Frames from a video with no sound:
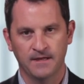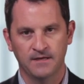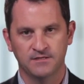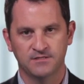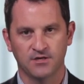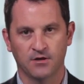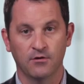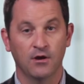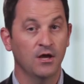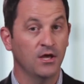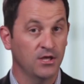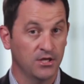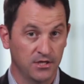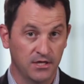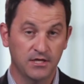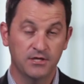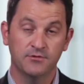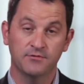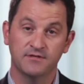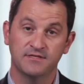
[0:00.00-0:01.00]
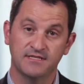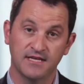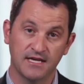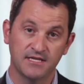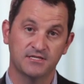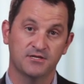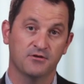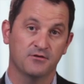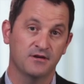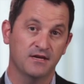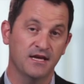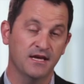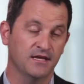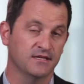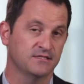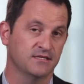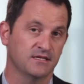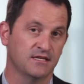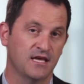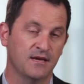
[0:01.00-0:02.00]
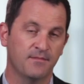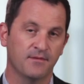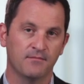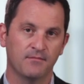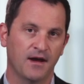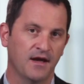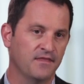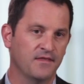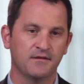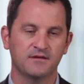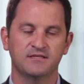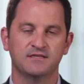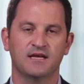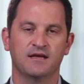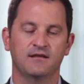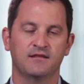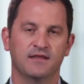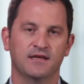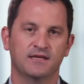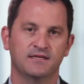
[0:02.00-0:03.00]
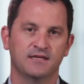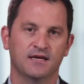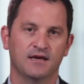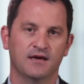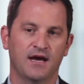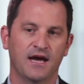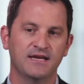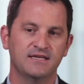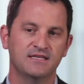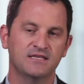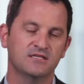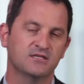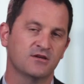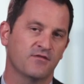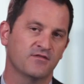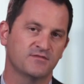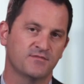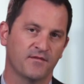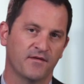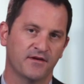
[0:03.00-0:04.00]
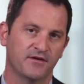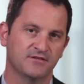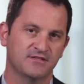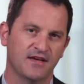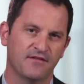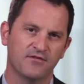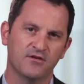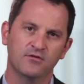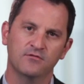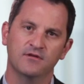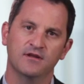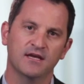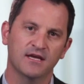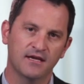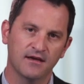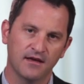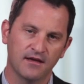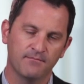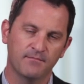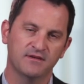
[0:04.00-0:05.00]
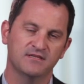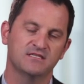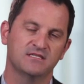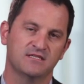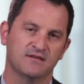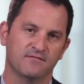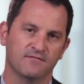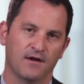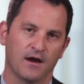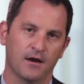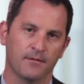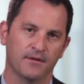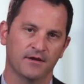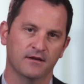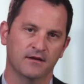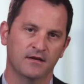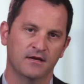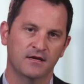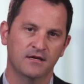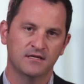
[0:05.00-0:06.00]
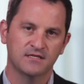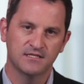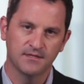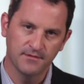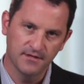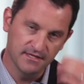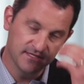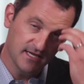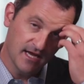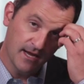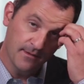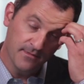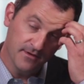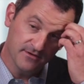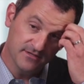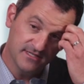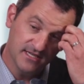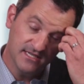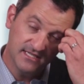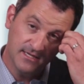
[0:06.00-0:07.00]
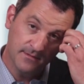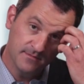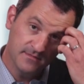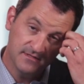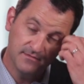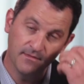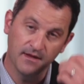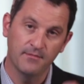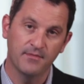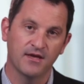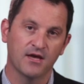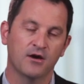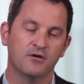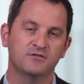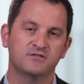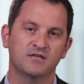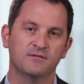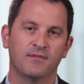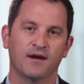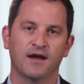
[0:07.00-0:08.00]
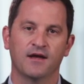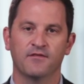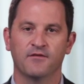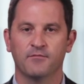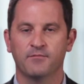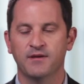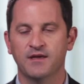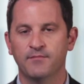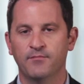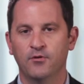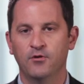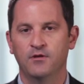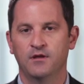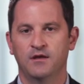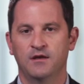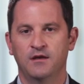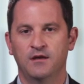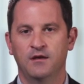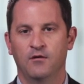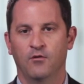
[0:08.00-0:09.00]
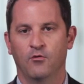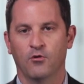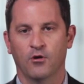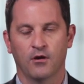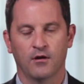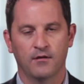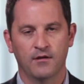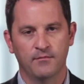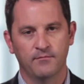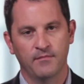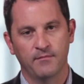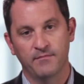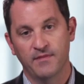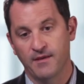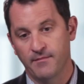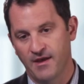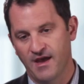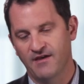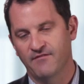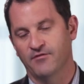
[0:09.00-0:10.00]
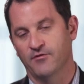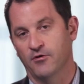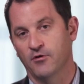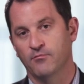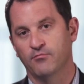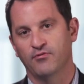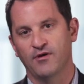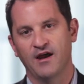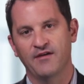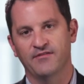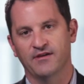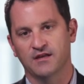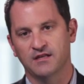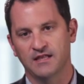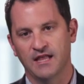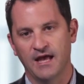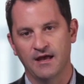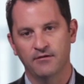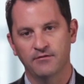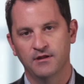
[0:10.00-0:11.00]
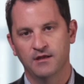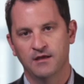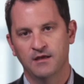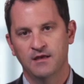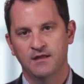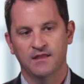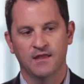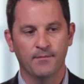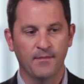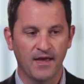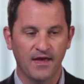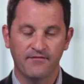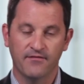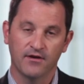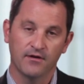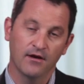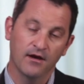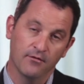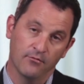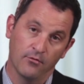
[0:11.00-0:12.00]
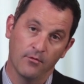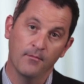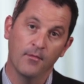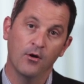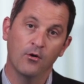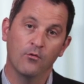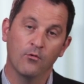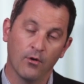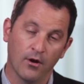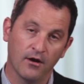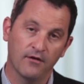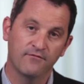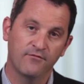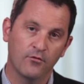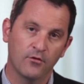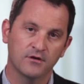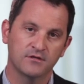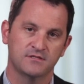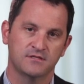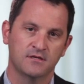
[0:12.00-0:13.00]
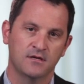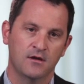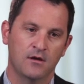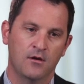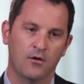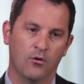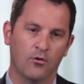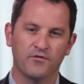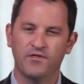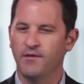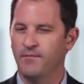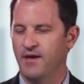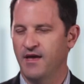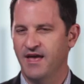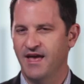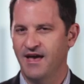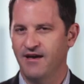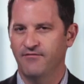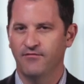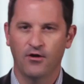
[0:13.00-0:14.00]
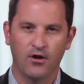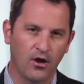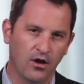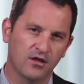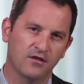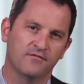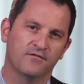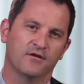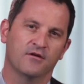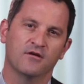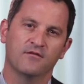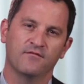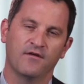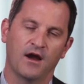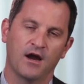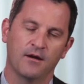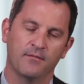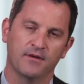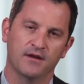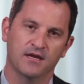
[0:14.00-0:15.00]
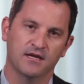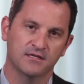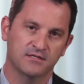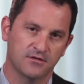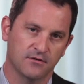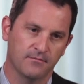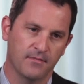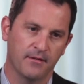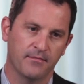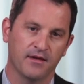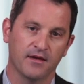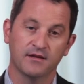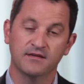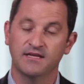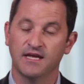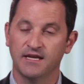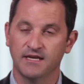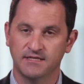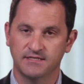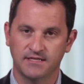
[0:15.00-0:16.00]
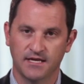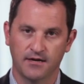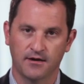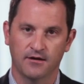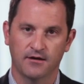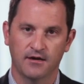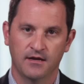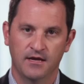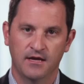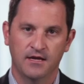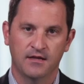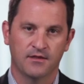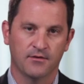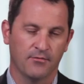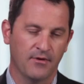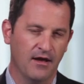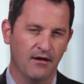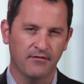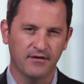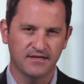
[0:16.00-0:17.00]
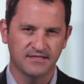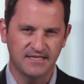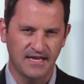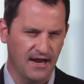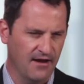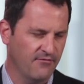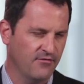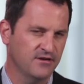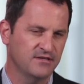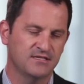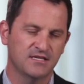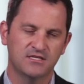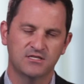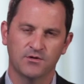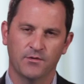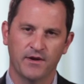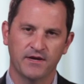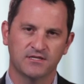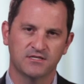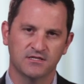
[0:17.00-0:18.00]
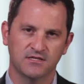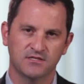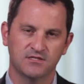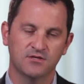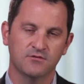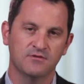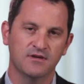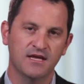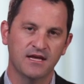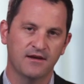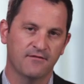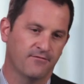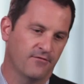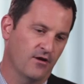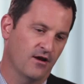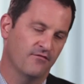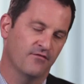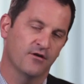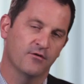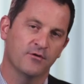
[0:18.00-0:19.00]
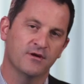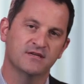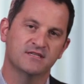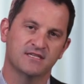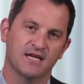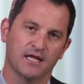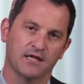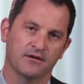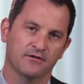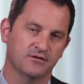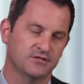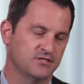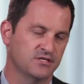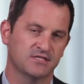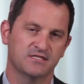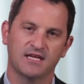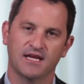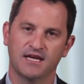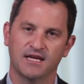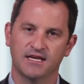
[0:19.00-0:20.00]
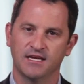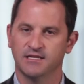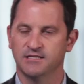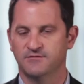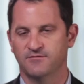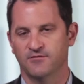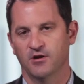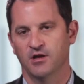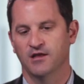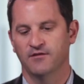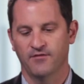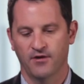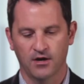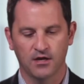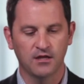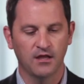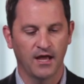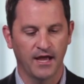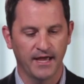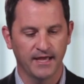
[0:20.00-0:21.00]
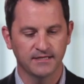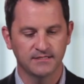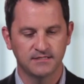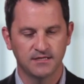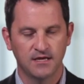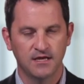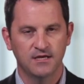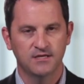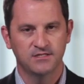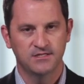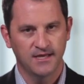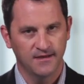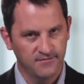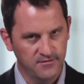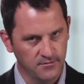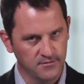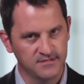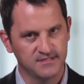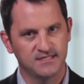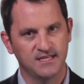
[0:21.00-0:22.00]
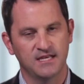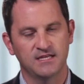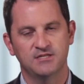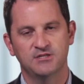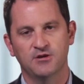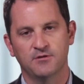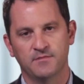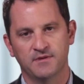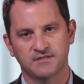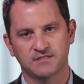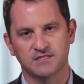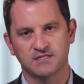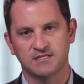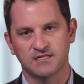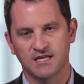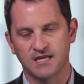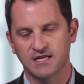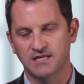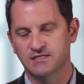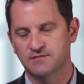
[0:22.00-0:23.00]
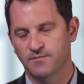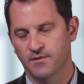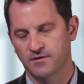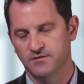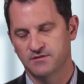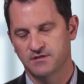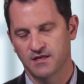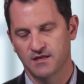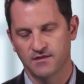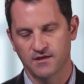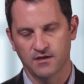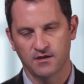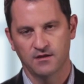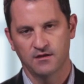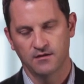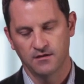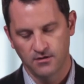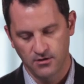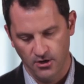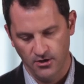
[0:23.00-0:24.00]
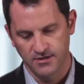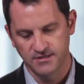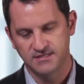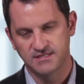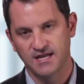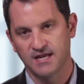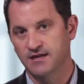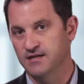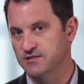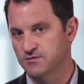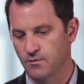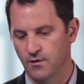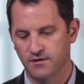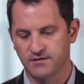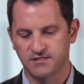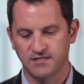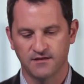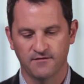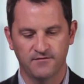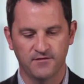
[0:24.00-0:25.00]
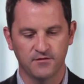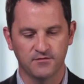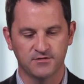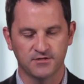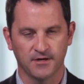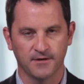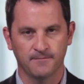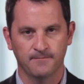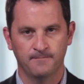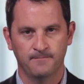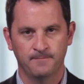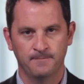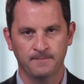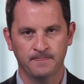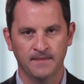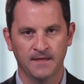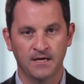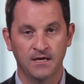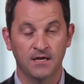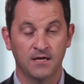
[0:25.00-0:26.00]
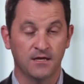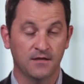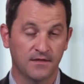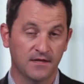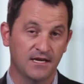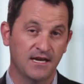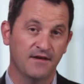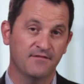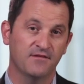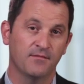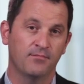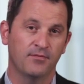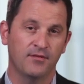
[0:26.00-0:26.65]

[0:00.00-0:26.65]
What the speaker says: So you need to assess your needs and keep in mind that IT service providers have a unique business environment. Some of the time their systems may be hosted by other people, or they may have their own private cloud, they may have a remote workforce, or they may have all of their environment into maybe a data center. The reality is every situation is unique for every reseller, just like it is for all of our clients. So you have to assess your business needs, both in the current state as well as in the future. You then have to